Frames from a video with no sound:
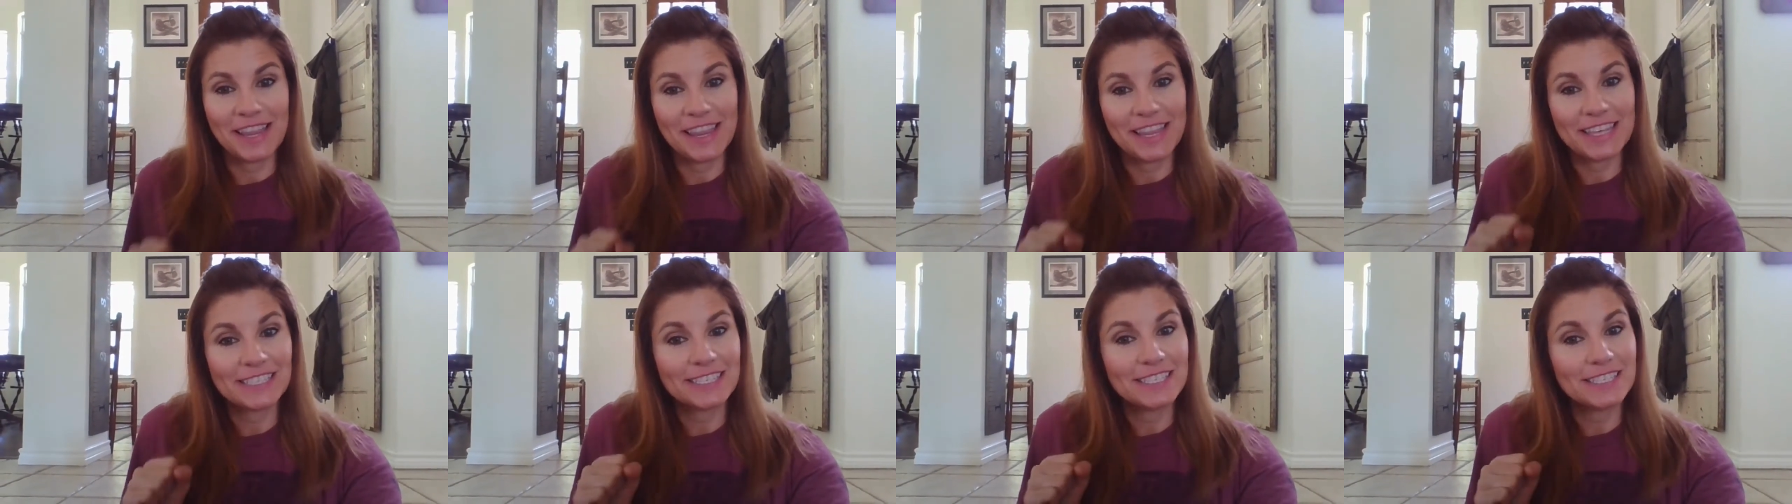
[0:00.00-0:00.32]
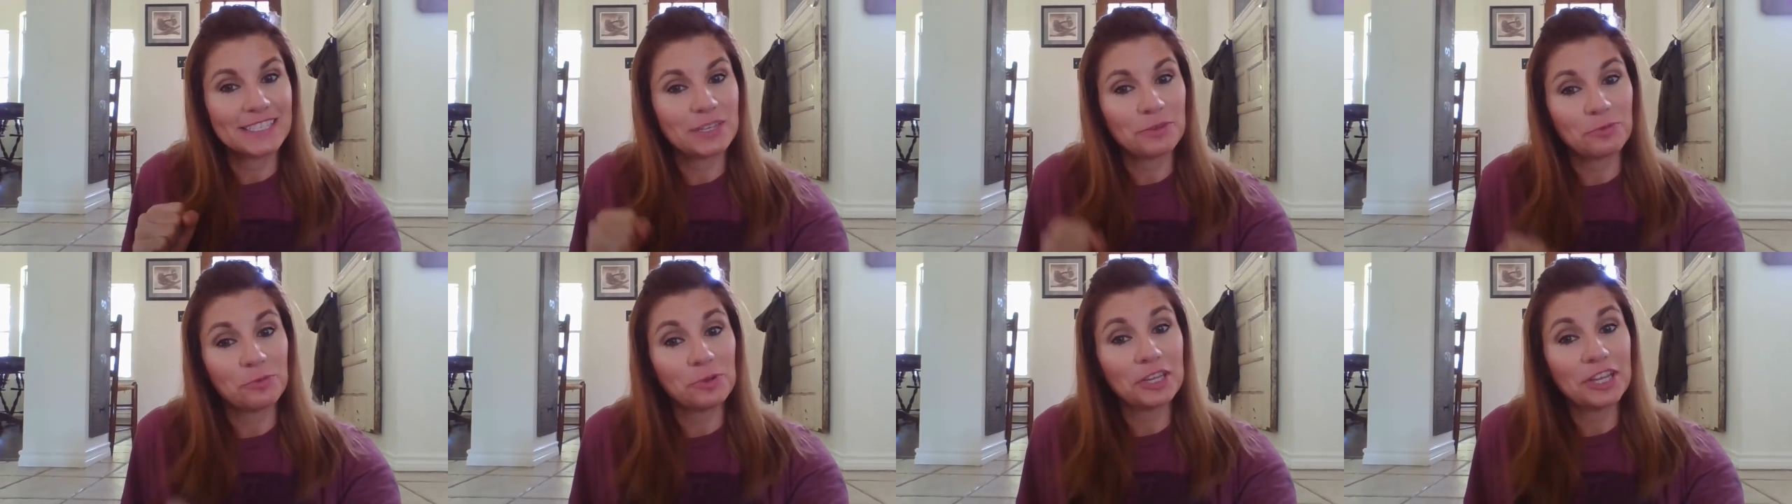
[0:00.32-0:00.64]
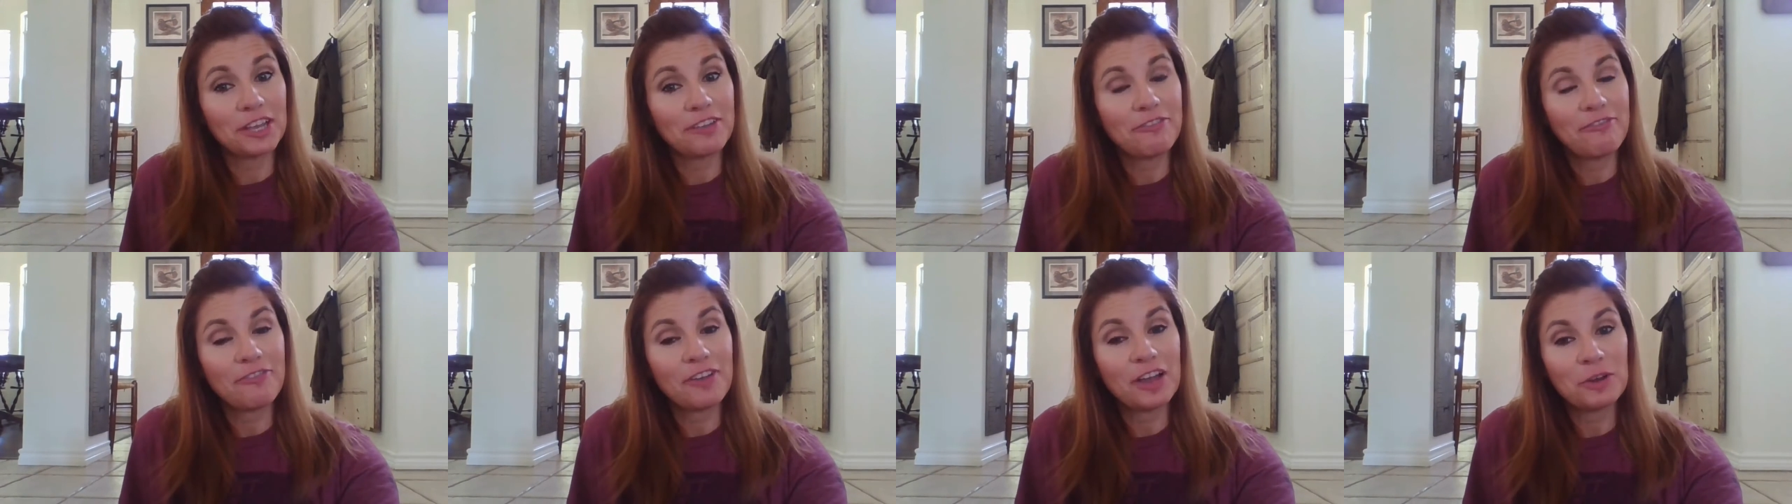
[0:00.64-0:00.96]
and this is a
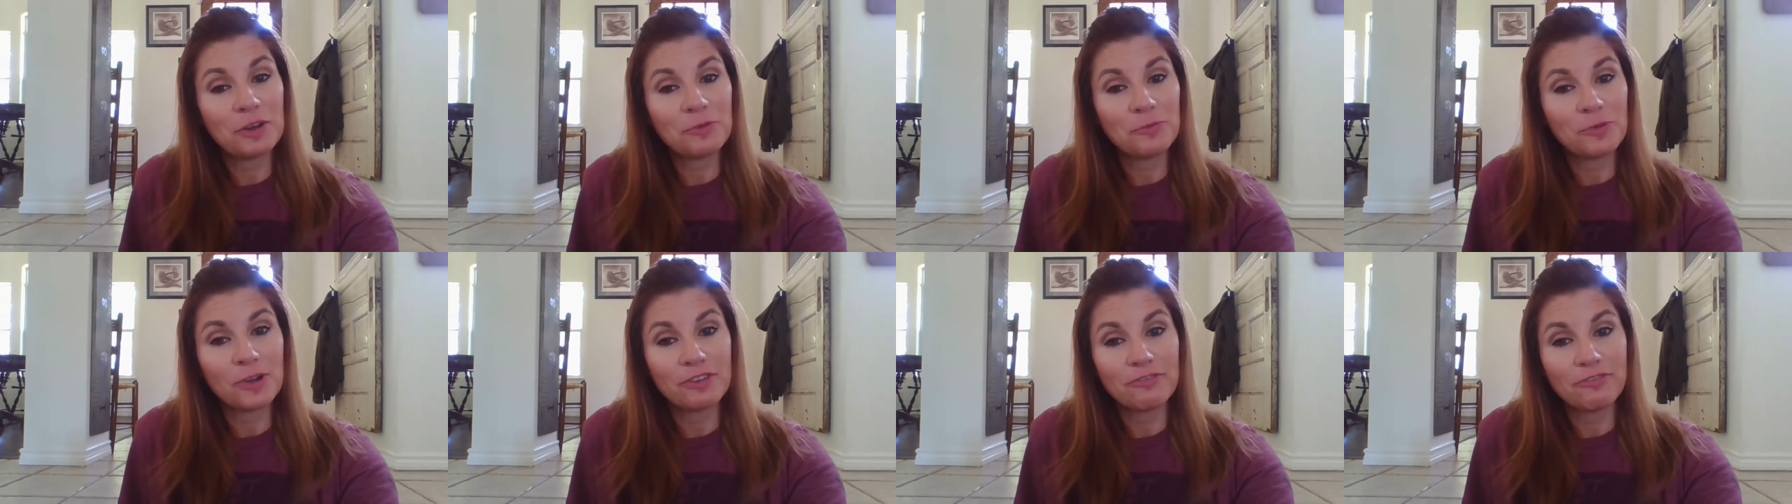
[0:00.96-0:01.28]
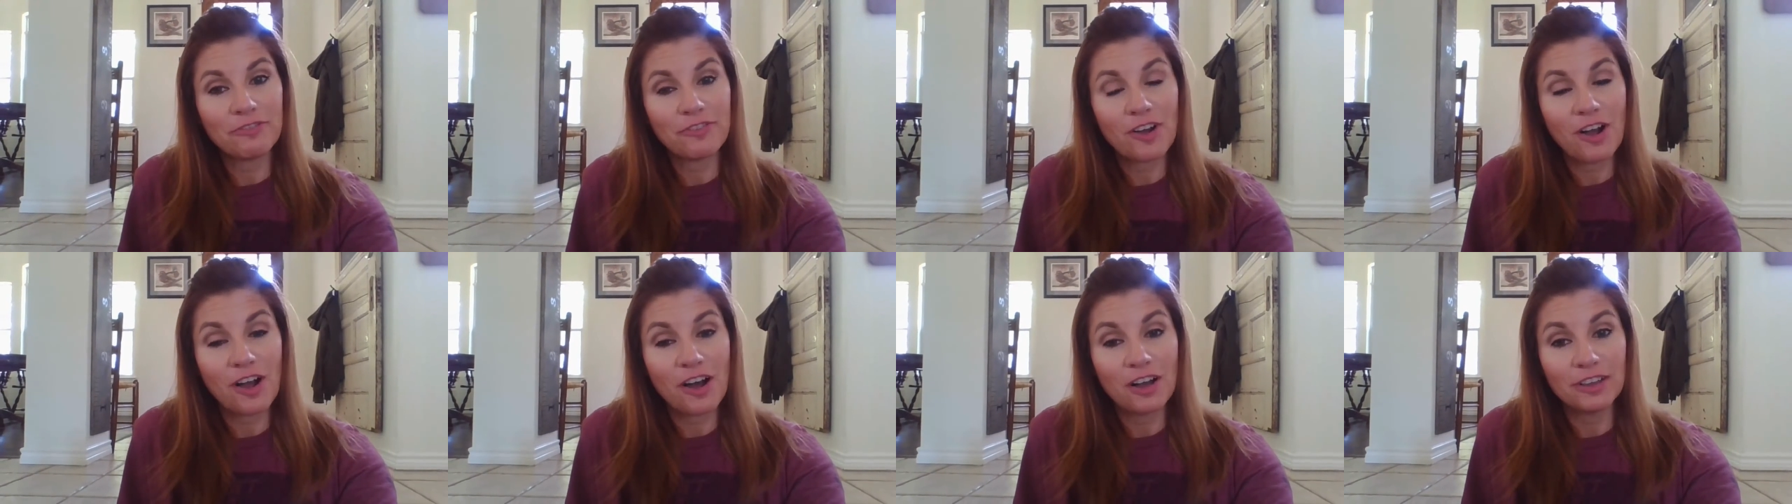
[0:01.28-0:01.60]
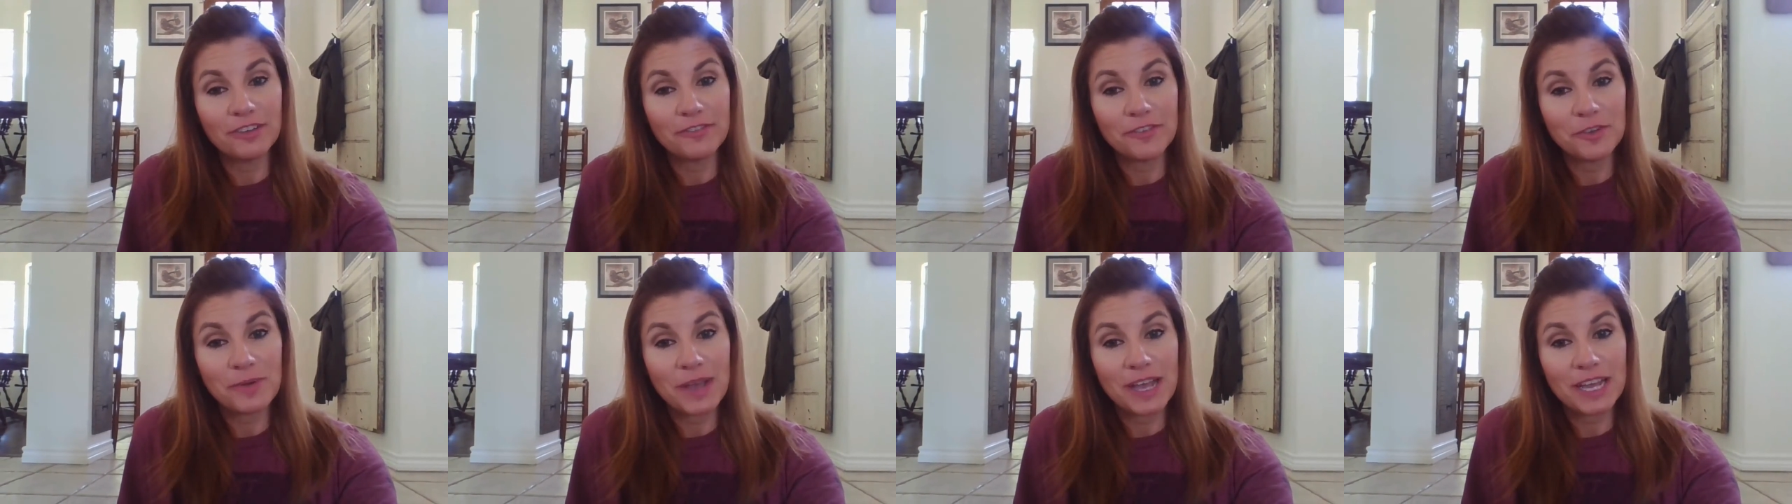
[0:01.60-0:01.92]
really fun one for
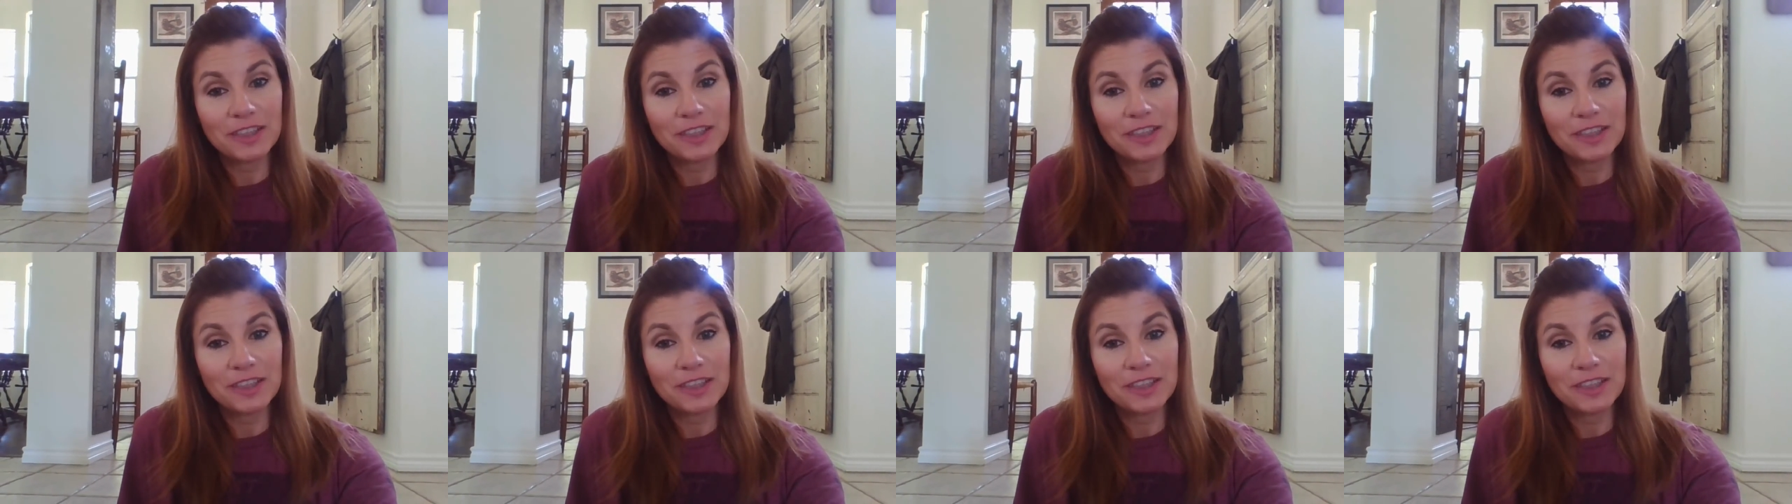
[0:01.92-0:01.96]
all of you